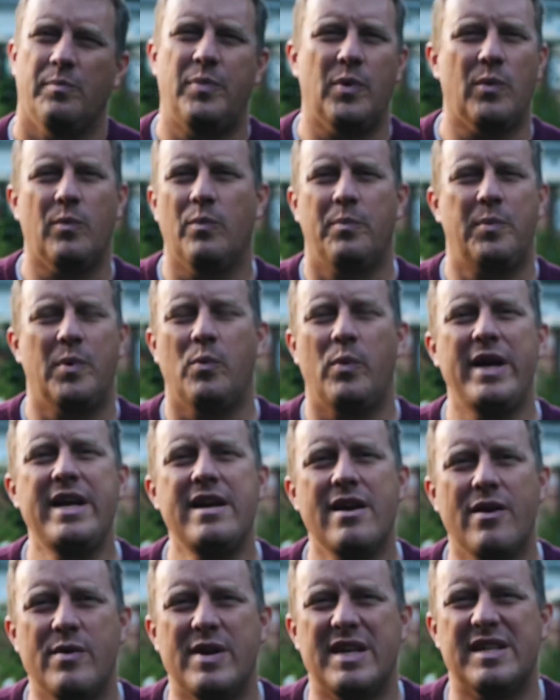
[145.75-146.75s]
But, but we
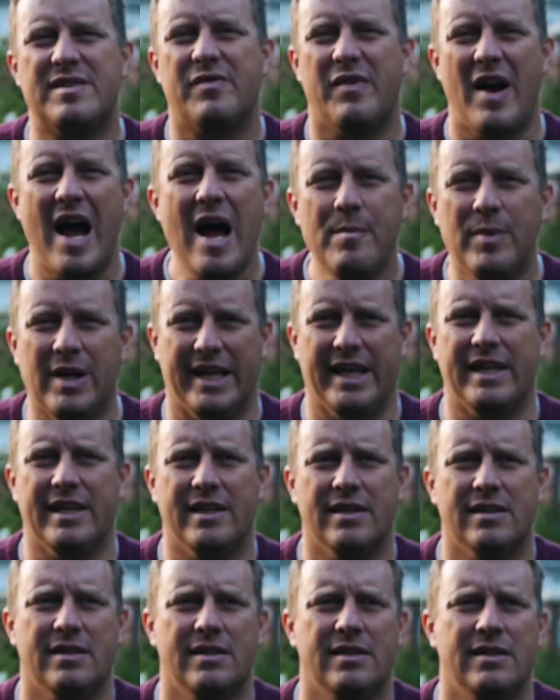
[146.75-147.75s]
know his family.